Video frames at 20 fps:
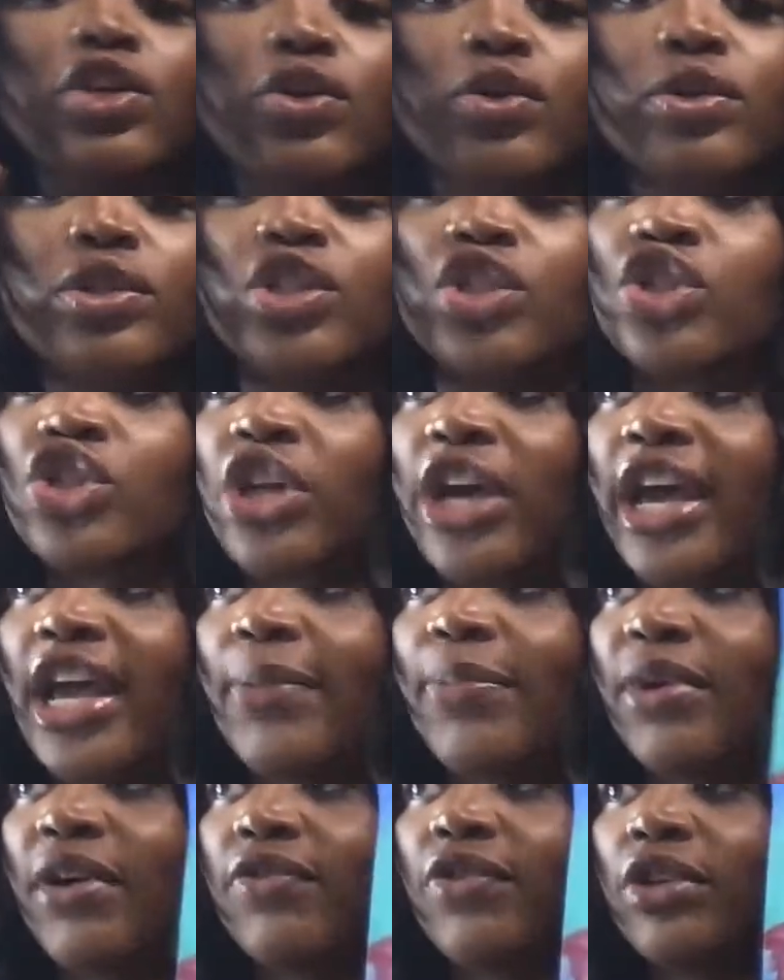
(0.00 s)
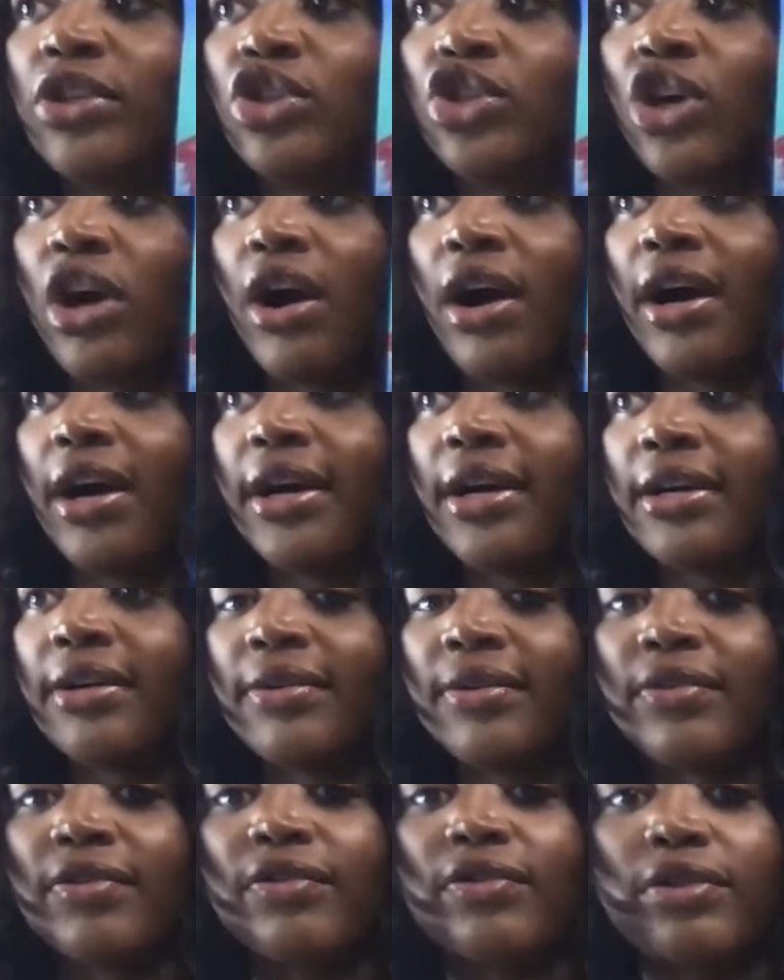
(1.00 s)
loose shape of the jar.
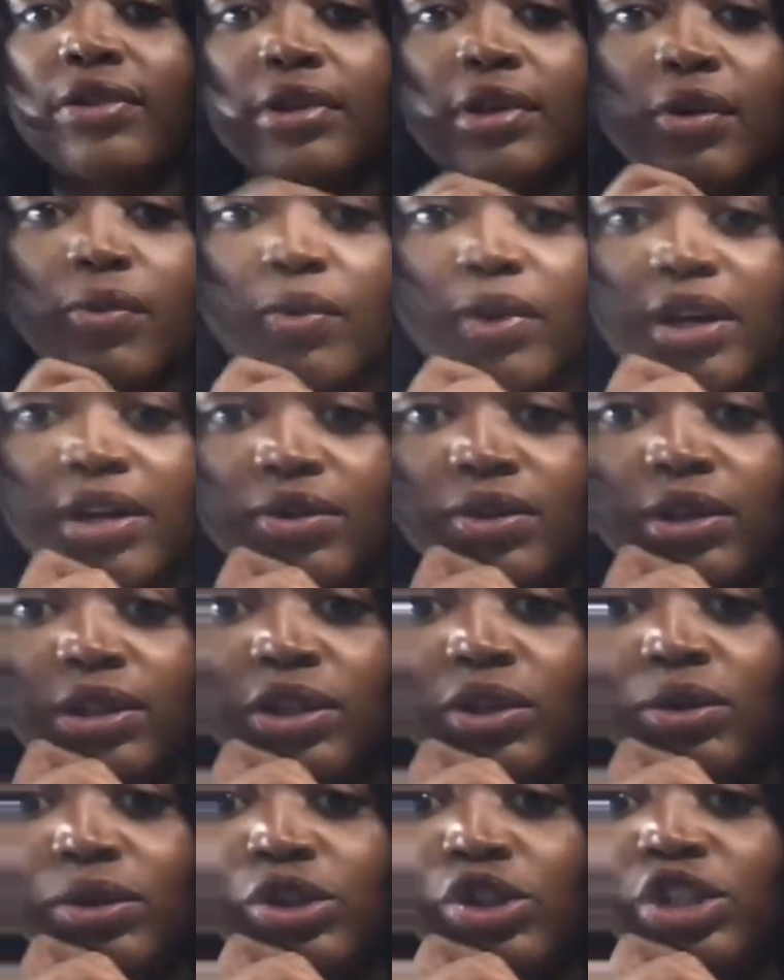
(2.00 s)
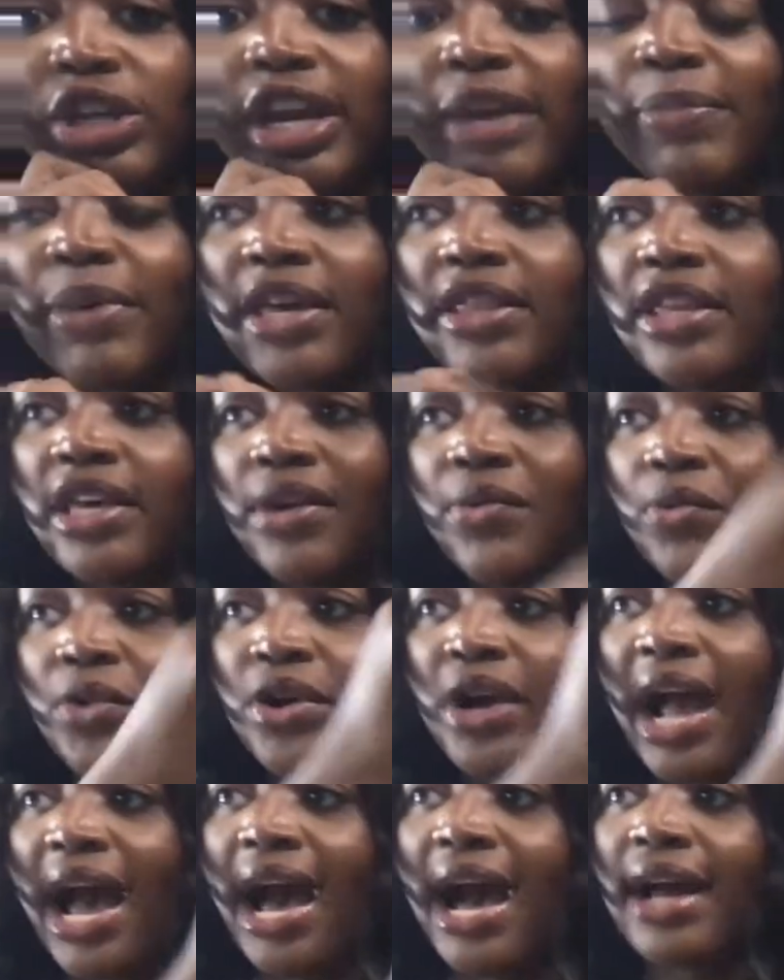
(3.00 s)
We're gonna do a loose shape and then
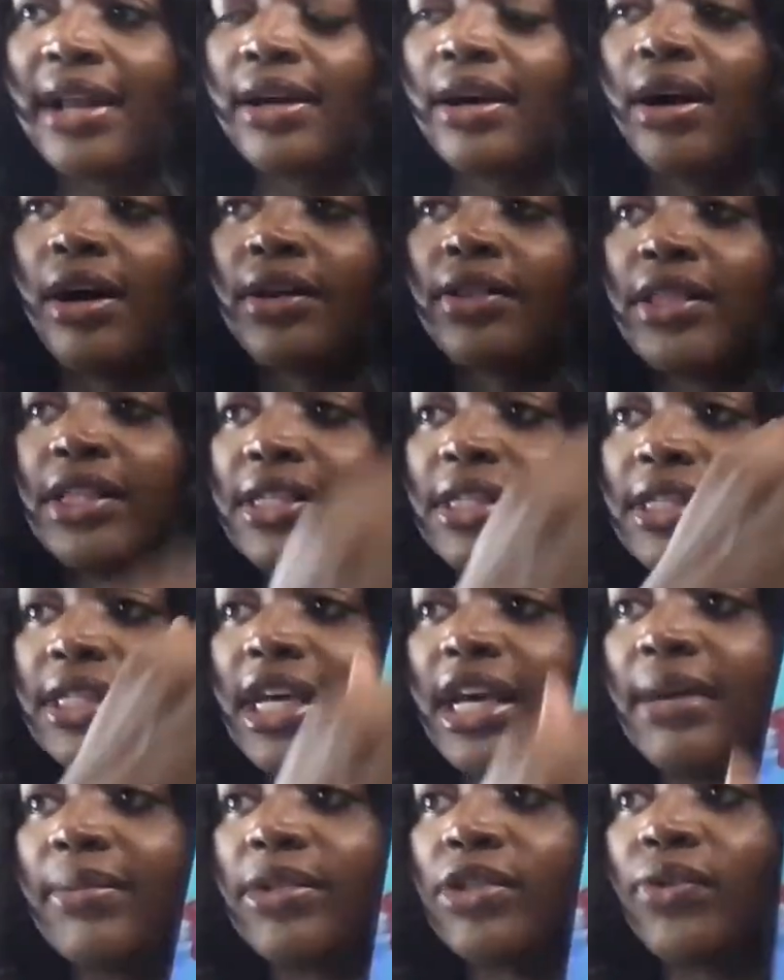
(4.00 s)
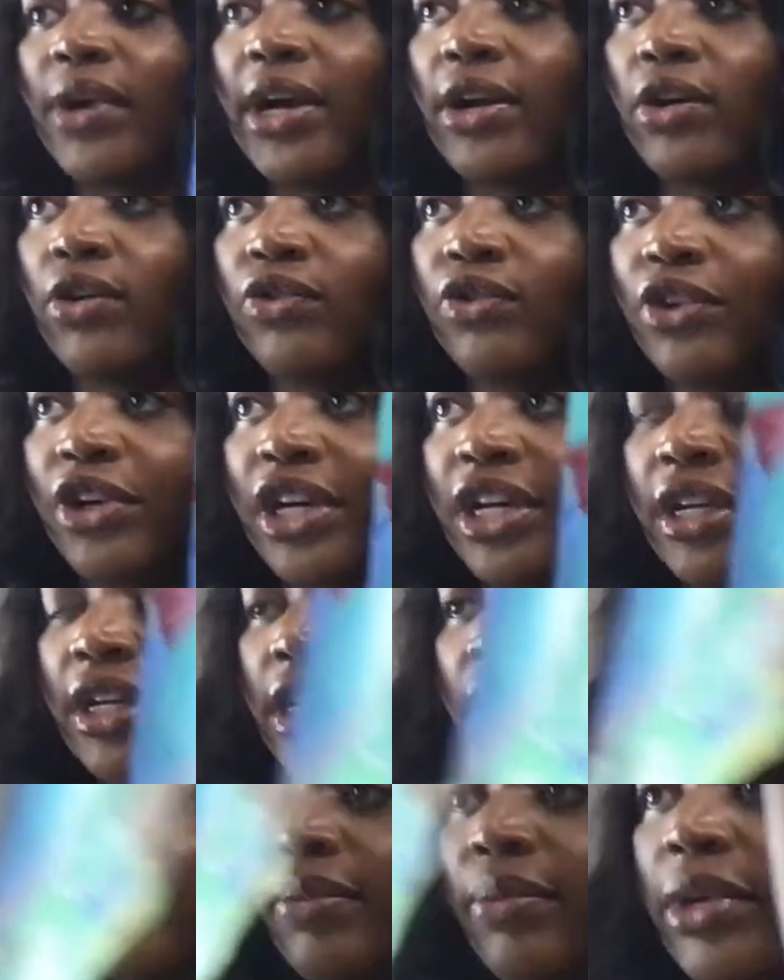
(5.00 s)
we'll add on the stems right over it.
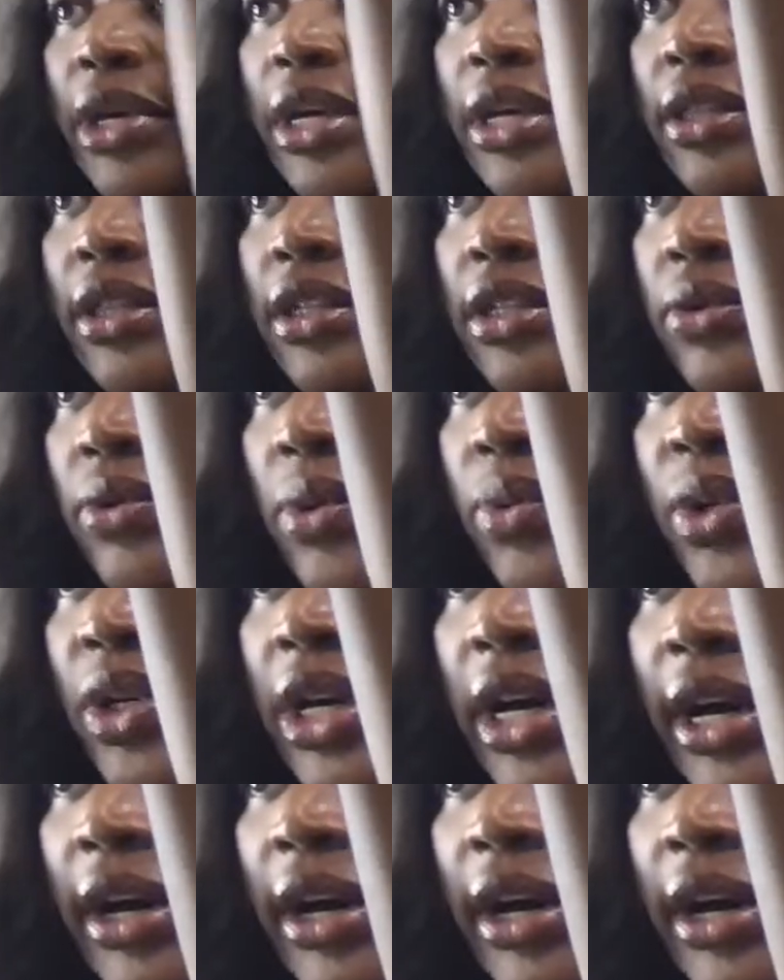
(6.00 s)
But this is what we